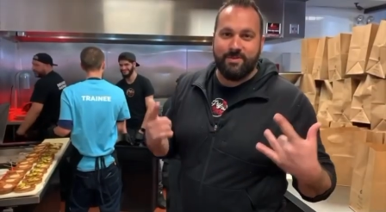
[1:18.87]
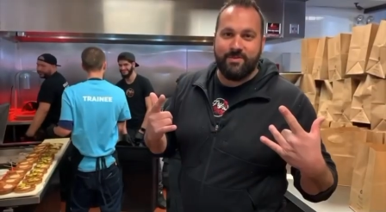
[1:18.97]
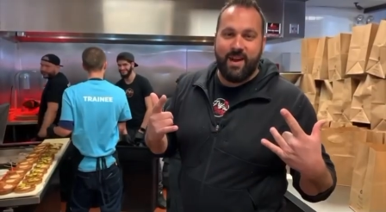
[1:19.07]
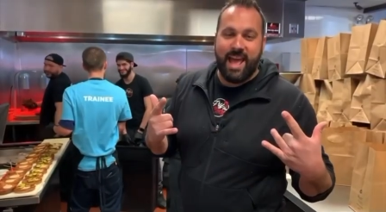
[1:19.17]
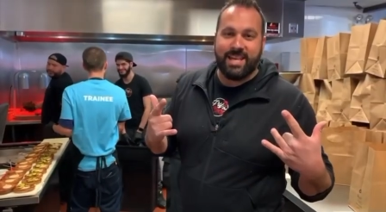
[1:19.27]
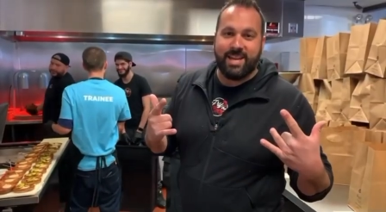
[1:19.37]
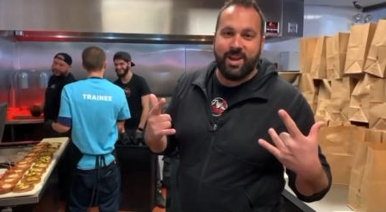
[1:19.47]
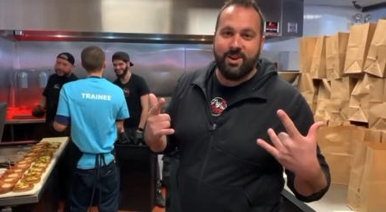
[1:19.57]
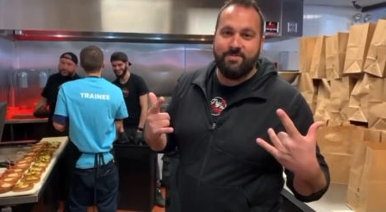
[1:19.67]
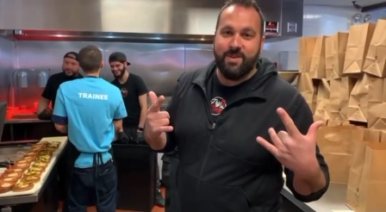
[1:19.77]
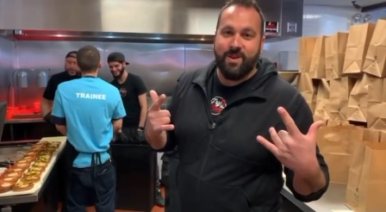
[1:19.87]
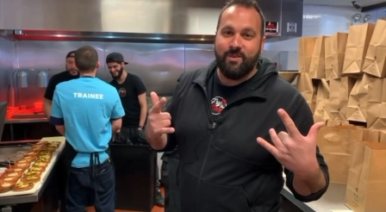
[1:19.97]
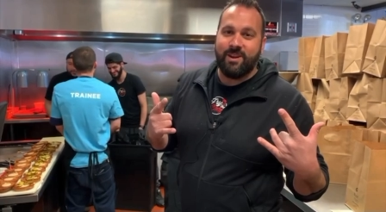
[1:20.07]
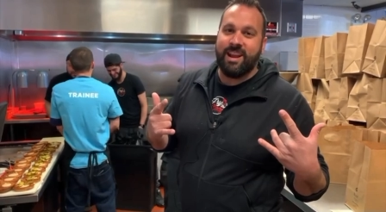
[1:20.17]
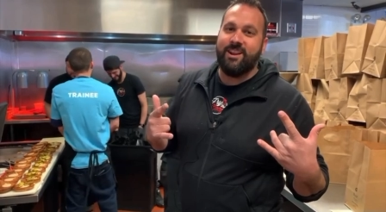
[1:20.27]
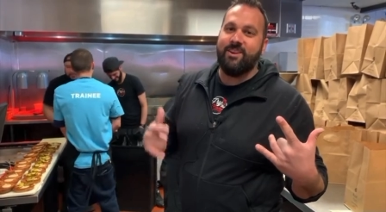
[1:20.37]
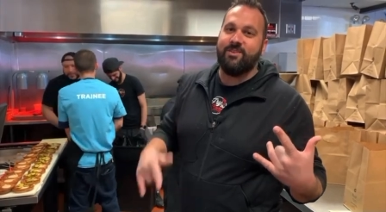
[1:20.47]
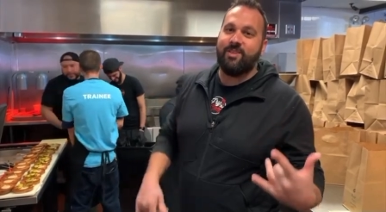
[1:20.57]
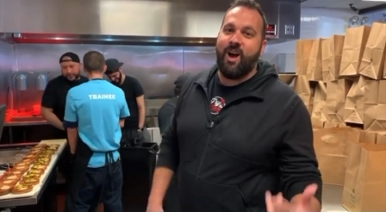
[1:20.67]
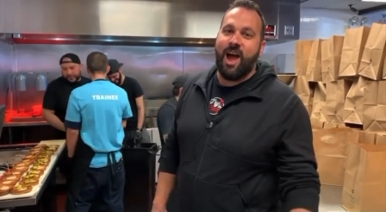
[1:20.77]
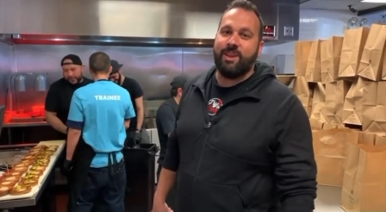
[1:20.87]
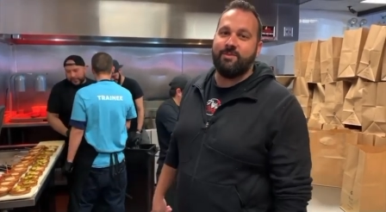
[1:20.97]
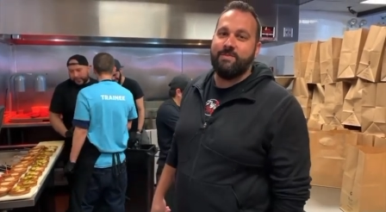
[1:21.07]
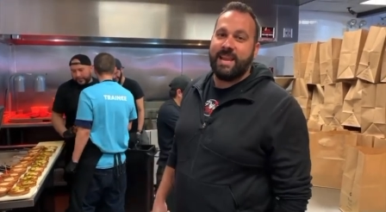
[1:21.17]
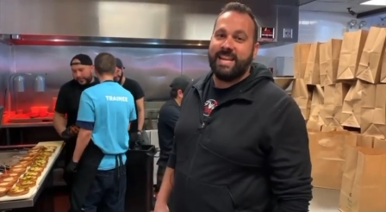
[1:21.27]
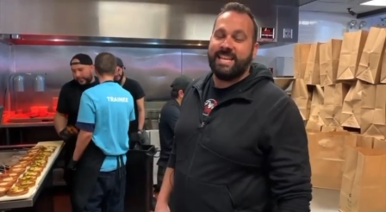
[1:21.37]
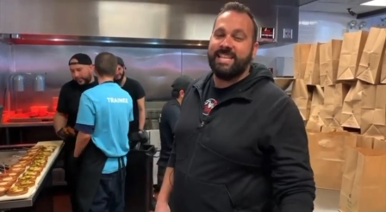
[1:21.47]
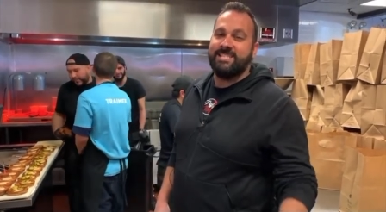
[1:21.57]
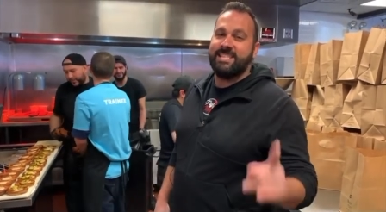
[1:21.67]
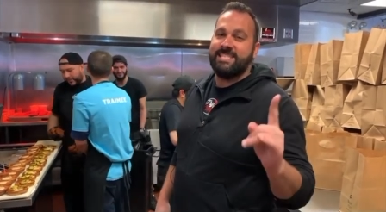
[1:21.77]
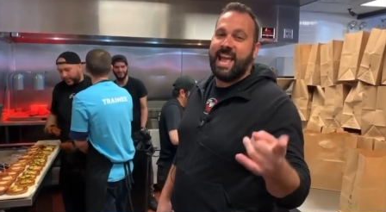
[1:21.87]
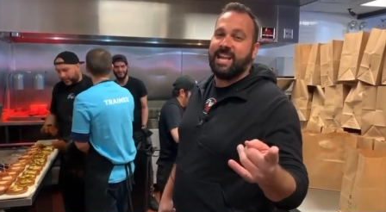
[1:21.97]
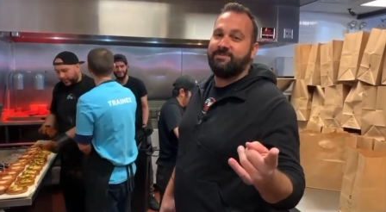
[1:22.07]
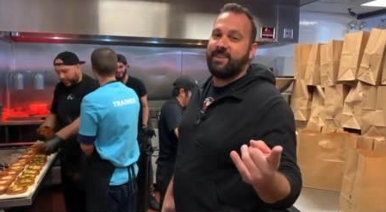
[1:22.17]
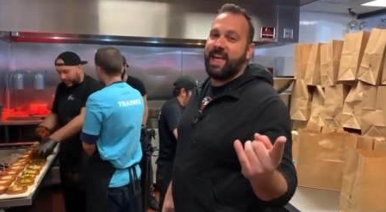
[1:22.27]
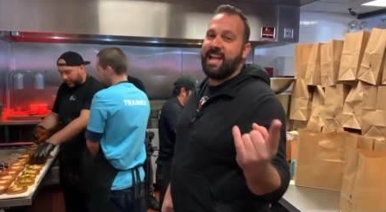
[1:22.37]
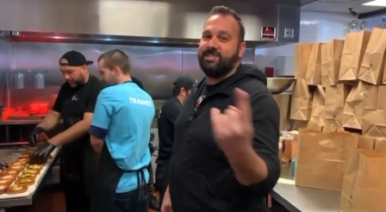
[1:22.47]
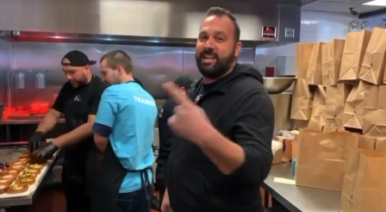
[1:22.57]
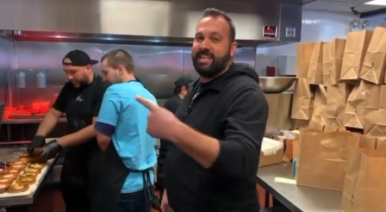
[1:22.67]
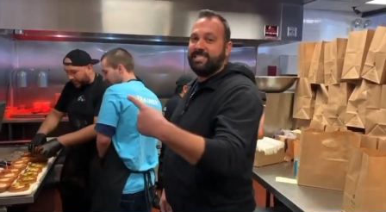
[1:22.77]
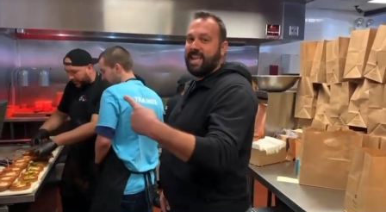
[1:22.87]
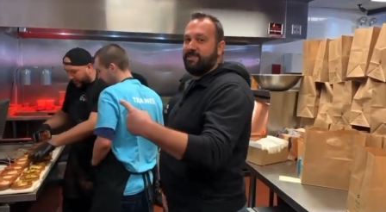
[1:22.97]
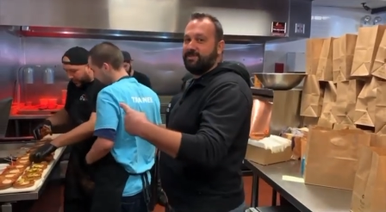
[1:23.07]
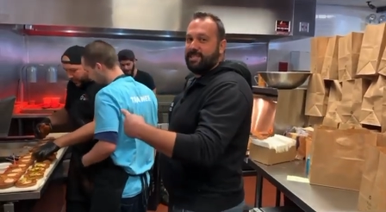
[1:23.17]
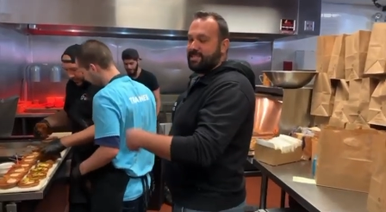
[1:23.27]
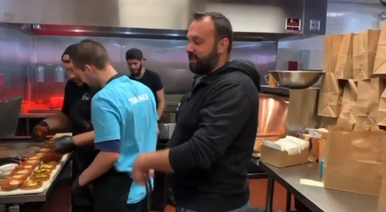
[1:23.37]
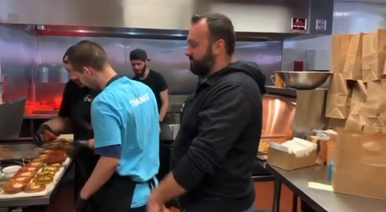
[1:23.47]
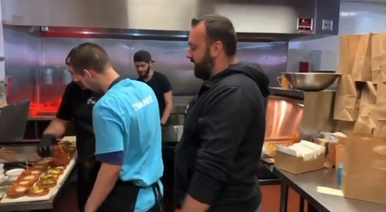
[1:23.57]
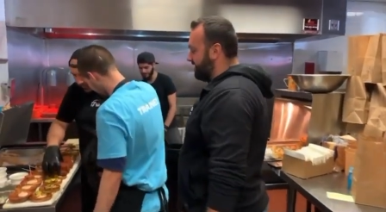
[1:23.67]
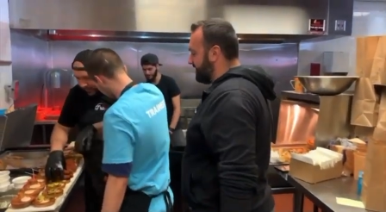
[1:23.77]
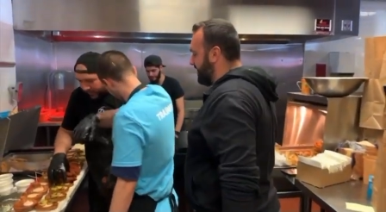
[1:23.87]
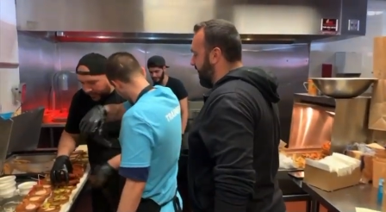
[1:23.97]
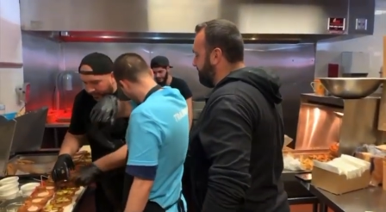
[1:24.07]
Fry the Coop. We're here in Lawn and we're making delicious Nashville hot chicken sandwiches. Come check this out.